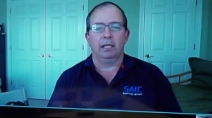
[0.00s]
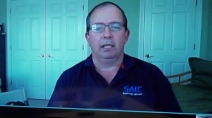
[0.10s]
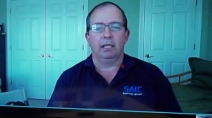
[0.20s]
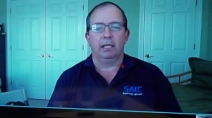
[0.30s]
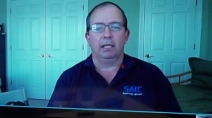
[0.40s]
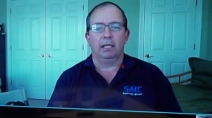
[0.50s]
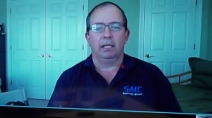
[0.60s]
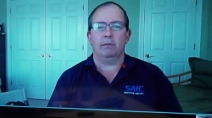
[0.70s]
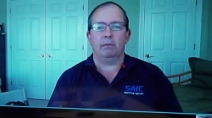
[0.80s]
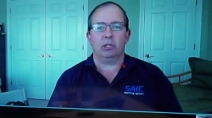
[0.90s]
of the
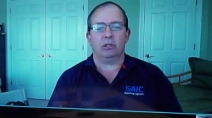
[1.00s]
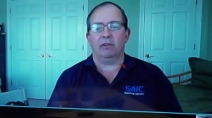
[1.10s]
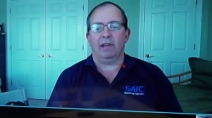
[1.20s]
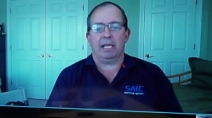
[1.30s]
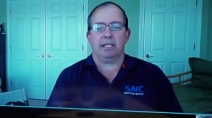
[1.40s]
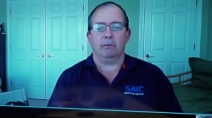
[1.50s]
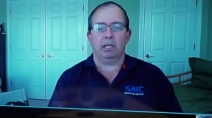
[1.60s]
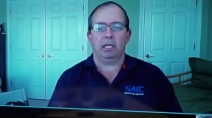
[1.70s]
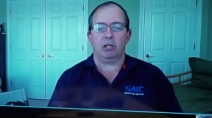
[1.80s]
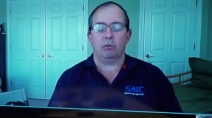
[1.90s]
core mission of asset
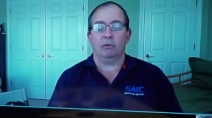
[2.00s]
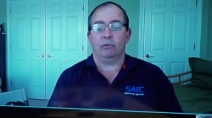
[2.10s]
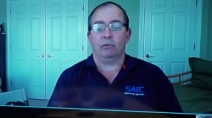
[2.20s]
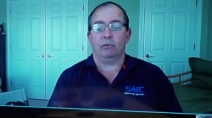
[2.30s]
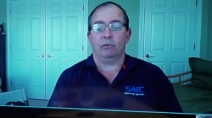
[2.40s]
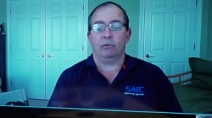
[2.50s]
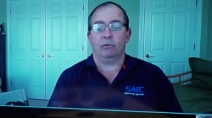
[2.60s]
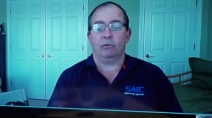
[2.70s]
management for the CIO.